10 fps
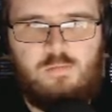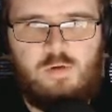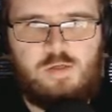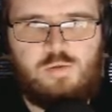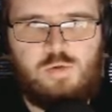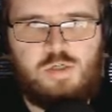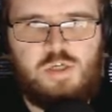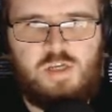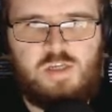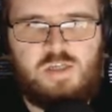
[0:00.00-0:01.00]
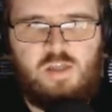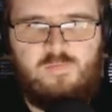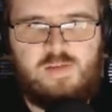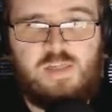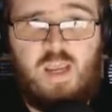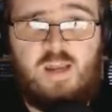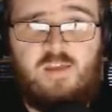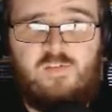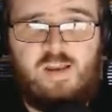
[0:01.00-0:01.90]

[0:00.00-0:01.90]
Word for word: But I just want to check to see if there's anything